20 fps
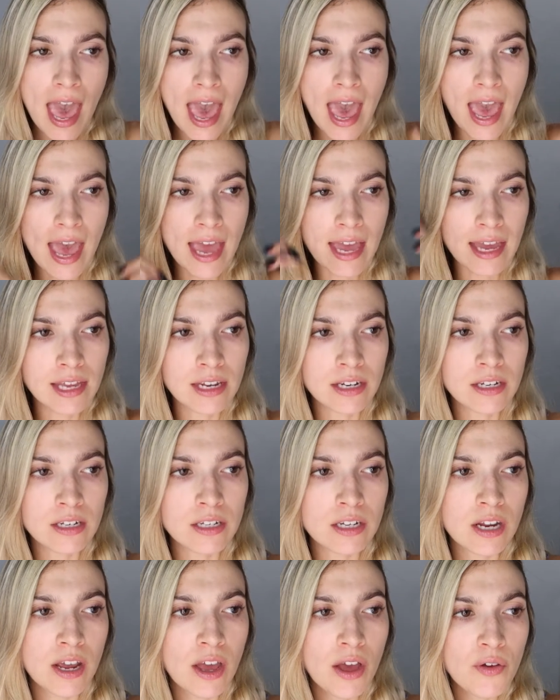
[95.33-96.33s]

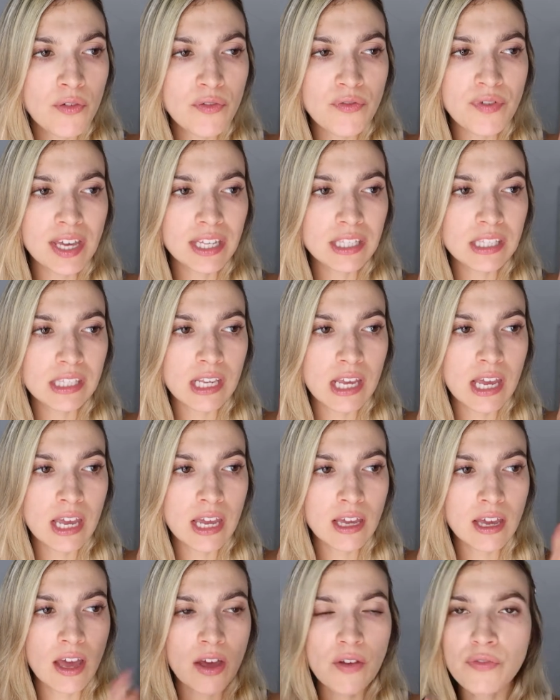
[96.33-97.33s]
and
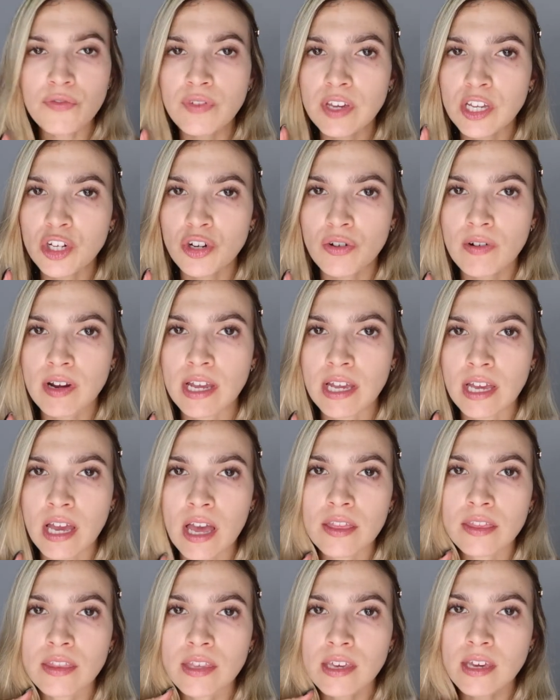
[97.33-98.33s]
fixing featuring
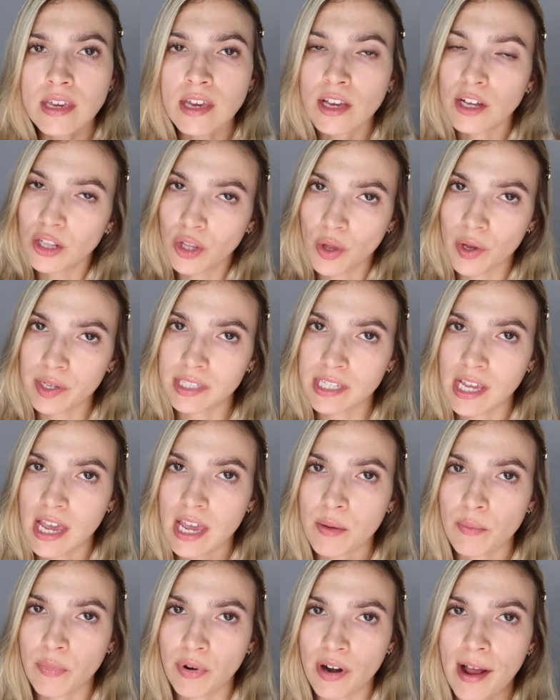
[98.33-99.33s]
the
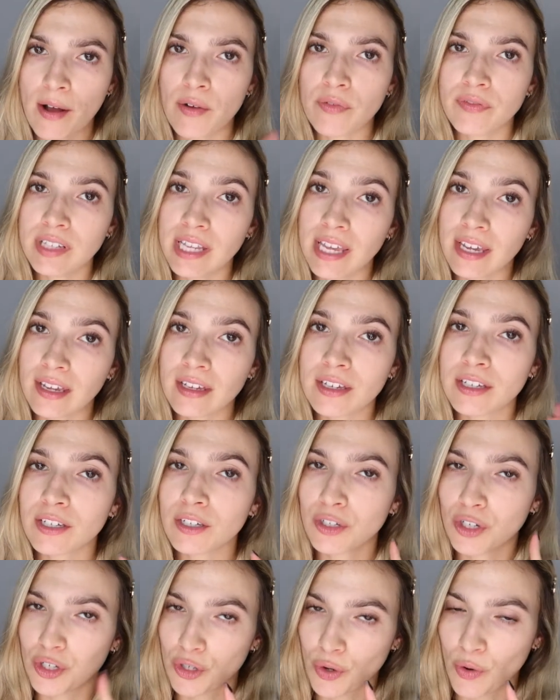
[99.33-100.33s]
Glossier Brow Flick
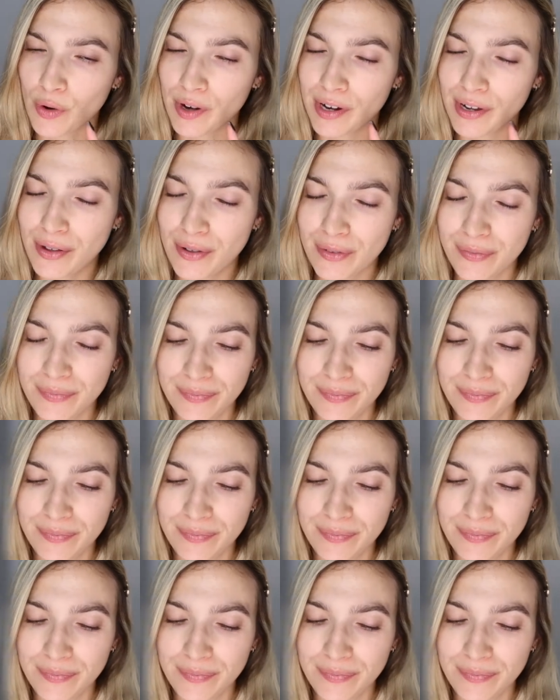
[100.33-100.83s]
tutorial.